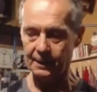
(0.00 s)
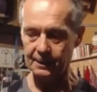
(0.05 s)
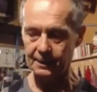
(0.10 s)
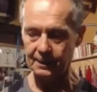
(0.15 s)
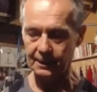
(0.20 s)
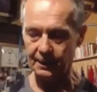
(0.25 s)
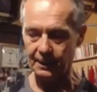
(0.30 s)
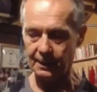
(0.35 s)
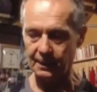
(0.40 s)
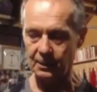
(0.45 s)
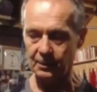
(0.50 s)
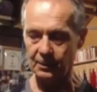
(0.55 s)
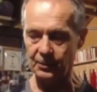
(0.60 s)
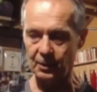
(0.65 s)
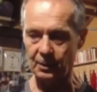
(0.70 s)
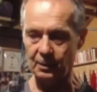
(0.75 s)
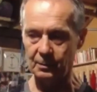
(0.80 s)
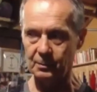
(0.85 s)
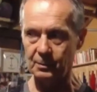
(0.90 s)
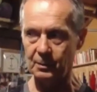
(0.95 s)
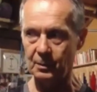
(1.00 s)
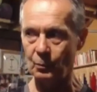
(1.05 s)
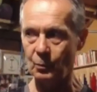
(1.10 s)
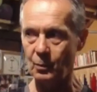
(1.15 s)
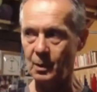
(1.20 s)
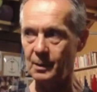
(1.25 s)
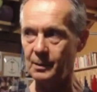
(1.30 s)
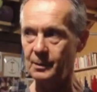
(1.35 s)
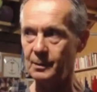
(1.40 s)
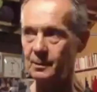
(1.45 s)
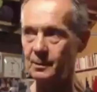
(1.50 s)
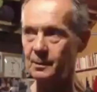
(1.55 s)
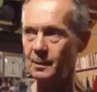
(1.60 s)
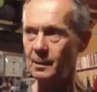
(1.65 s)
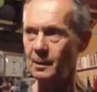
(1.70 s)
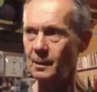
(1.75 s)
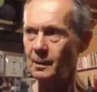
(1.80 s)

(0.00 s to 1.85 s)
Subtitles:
the one